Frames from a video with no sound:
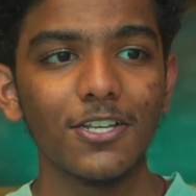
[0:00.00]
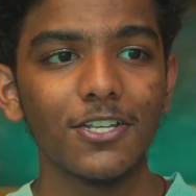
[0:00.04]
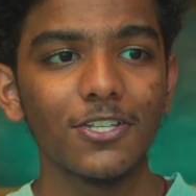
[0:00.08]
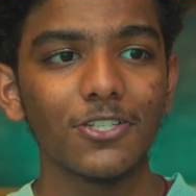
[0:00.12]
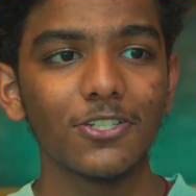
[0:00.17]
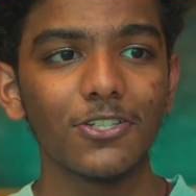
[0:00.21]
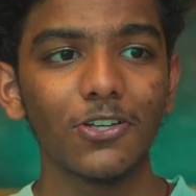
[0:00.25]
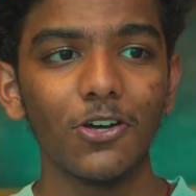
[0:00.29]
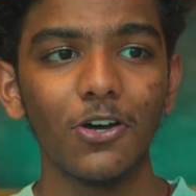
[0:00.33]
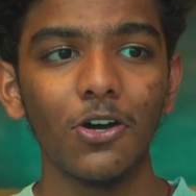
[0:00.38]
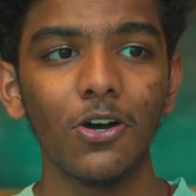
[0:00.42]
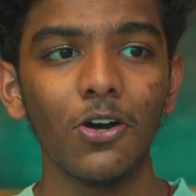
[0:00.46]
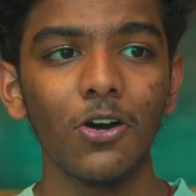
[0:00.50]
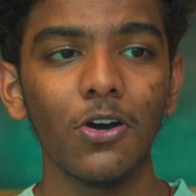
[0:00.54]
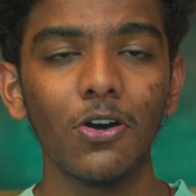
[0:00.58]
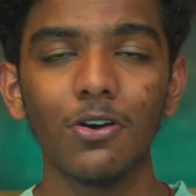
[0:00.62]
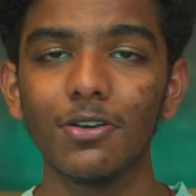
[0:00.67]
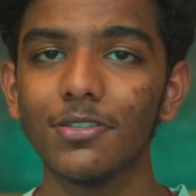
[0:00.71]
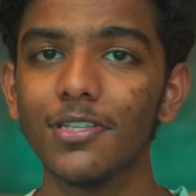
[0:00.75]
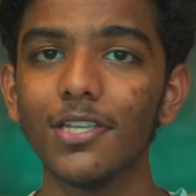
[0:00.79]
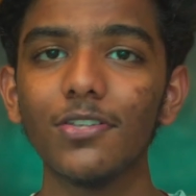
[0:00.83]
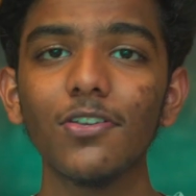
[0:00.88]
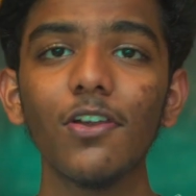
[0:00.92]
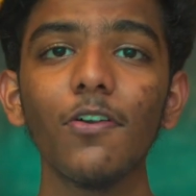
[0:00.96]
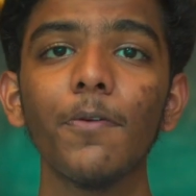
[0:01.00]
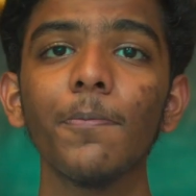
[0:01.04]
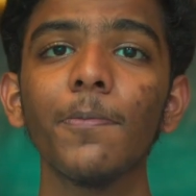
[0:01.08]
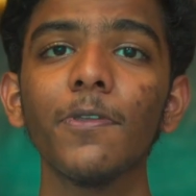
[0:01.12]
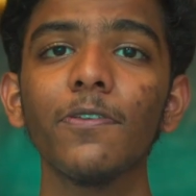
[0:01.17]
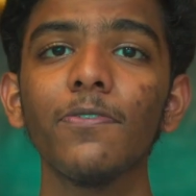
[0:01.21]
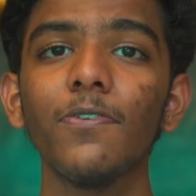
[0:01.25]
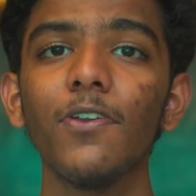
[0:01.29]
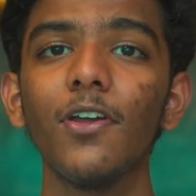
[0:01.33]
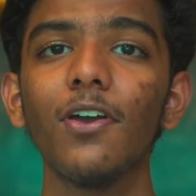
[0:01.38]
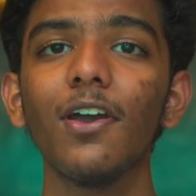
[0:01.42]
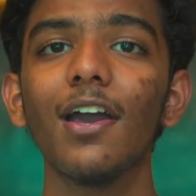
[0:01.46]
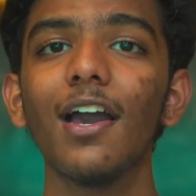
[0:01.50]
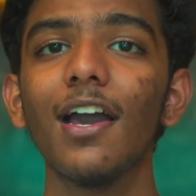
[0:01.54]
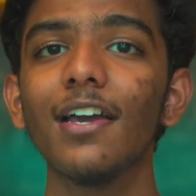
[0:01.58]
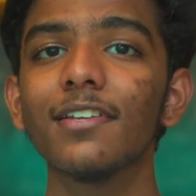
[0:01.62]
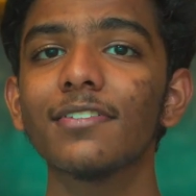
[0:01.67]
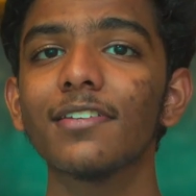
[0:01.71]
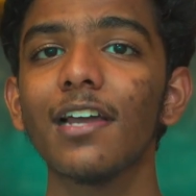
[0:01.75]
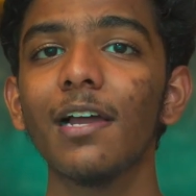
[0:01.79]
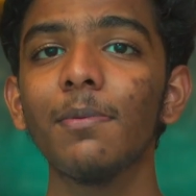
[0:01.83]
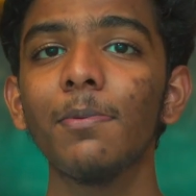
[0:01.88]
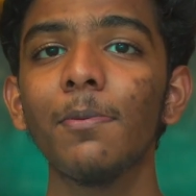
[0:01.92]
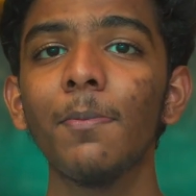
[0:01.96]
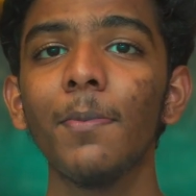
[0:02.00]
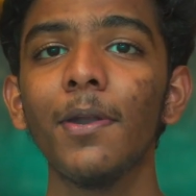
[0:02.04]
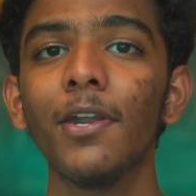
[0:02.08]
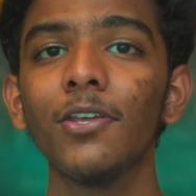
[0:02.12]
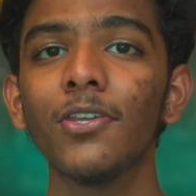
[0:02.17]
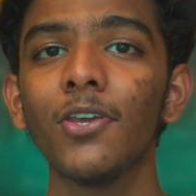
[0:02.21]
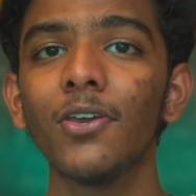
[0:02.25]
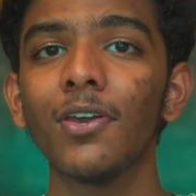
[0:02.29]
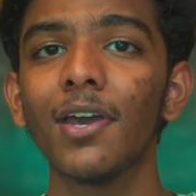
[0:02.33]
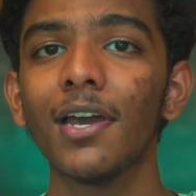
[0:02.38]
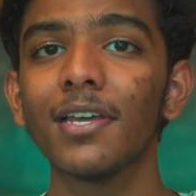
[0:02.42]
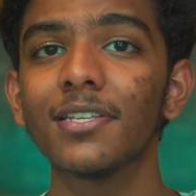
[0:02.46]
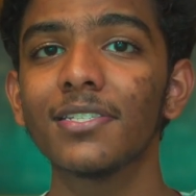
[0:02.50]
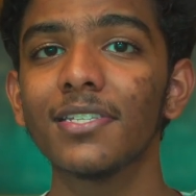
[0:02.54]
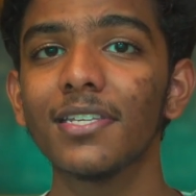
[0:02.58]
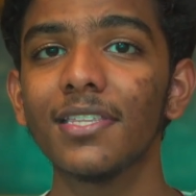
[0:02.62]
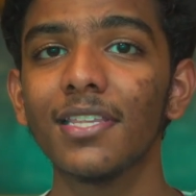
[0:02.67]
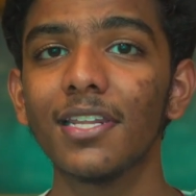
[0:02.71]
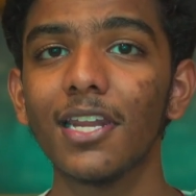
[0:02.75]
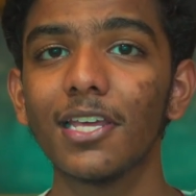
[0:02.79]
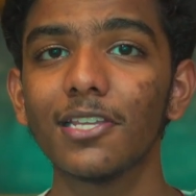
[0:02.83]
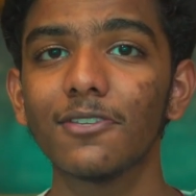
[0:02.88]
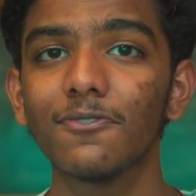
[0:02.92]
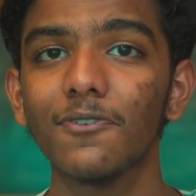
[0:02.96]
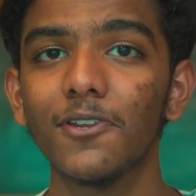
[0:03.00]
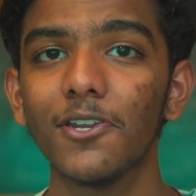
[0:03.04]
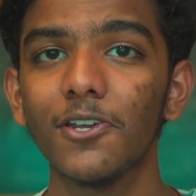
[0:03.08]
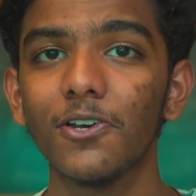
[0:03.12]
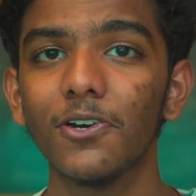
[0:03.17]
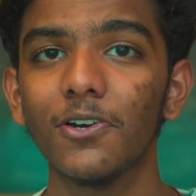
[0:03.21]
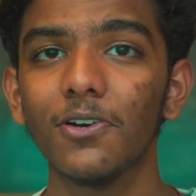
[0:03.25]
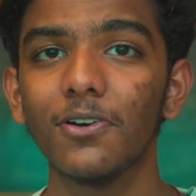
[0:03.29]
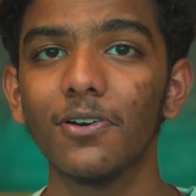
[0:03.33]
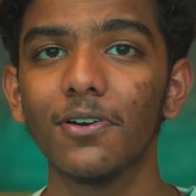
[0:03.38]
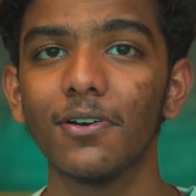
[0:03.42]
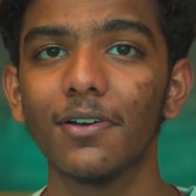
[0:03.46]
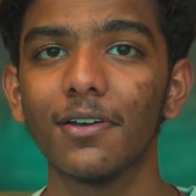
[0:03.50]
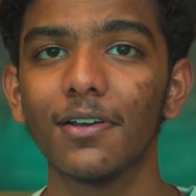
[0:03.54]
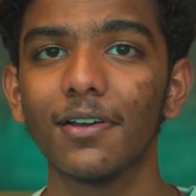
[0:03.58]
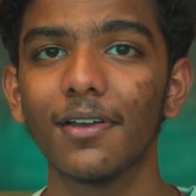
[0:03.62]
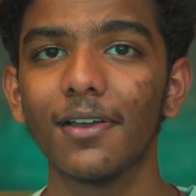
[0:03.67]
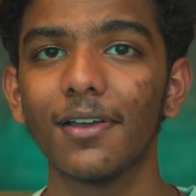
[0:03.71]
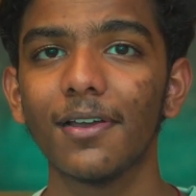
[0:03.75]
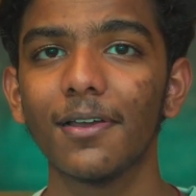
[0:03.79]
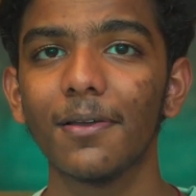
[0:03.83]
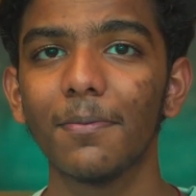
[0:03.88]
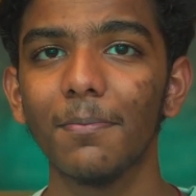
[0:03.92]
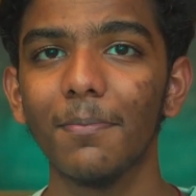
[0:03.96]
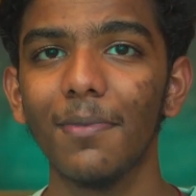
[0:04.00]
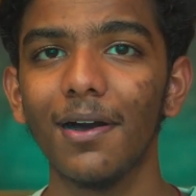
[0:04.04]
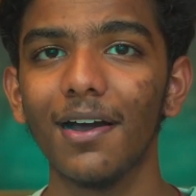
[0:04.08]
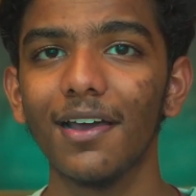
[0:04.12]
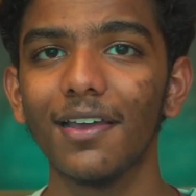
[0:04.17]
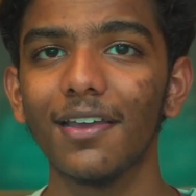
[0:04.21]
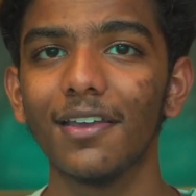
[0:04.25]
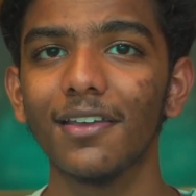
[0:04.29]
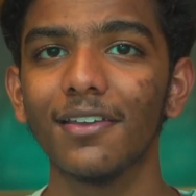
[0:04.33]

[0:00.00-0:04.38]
So that's all from this video, guys. I'll be meeting you guys in the next video. Bye.